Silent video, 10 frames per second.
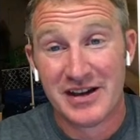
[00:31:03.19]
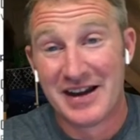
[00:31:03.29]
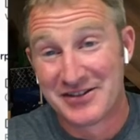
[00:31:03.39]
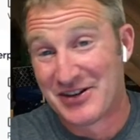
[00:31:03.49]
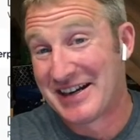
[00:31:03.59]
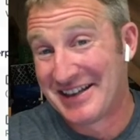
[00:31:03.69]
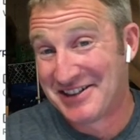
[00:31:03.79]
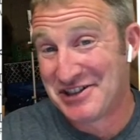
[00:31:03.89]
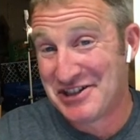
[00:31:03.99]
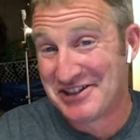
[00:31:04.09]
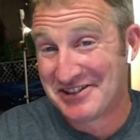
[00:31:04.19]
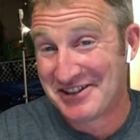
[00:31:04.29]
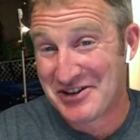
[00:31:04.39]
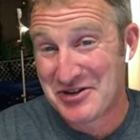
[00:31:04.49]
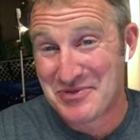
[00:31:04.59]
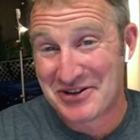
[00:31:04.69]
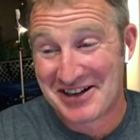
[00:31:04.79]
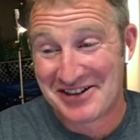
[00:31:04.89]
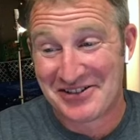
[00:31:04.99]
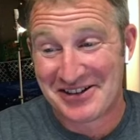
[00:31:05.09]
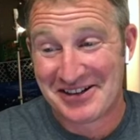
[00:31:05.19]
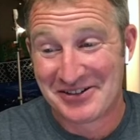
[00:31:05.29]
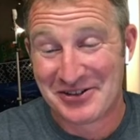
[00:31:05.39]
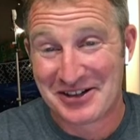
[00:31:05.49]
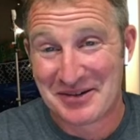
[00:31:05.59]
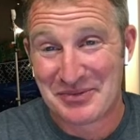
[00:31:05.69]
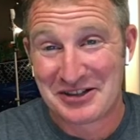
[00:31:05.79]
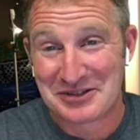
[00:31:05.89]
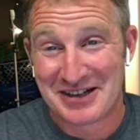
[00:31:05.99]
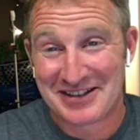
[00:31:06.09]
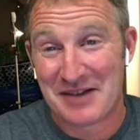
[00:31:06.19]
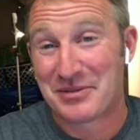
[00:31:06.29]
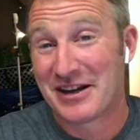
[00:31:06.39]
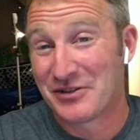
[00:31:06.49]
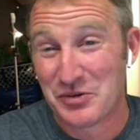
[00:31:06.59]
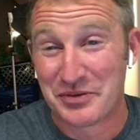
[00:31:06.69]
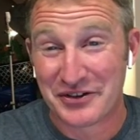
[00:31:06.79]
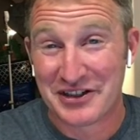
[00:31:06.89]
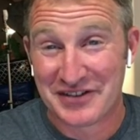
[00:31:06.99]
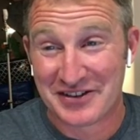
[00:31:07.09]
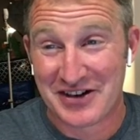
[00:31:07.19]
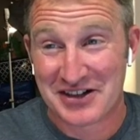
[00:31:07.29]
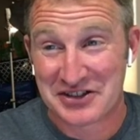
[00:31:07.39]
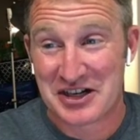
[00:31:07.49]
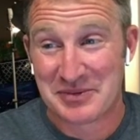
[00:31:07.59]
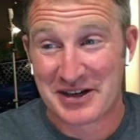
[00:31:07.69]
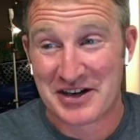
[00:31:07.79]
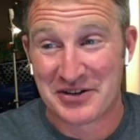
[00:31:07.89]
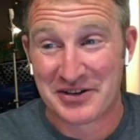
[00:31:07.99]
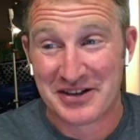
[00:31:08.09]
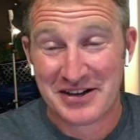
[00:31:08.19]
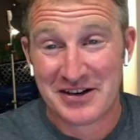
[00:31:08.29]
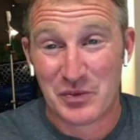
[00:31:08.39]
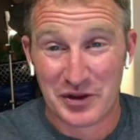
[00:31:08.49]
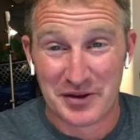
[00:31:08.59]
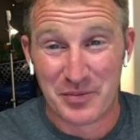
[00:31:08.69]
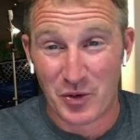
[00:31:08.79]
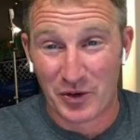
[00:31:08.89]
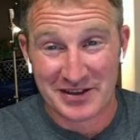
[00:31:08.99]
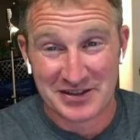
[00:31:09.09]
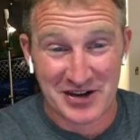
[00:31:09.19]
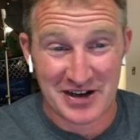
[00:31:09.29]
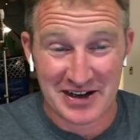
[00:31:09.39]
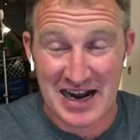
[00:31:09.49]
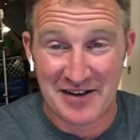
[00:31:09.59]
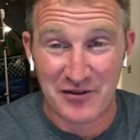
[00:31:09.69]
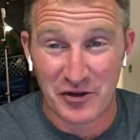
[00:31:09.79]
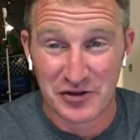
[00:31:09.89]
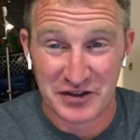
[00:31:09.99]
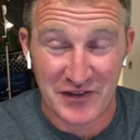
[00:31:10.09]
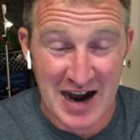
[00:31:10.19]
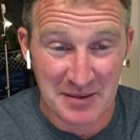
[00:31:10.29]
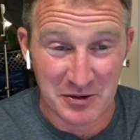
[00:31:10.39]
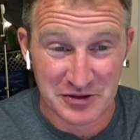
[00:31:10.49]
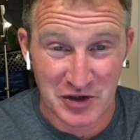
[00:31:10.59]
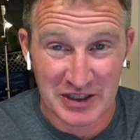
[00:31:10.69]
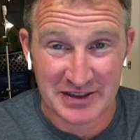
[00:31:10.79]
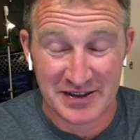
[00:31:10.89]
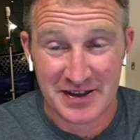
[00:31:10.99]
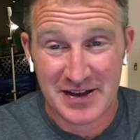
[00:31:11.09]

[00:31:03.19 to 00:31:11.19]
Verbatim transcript: It's not itchy like Go Board. I get a lot here, a lot of complaints about that, but I do believe that they're actually coming out with a board that's not going to have all those fibers on it.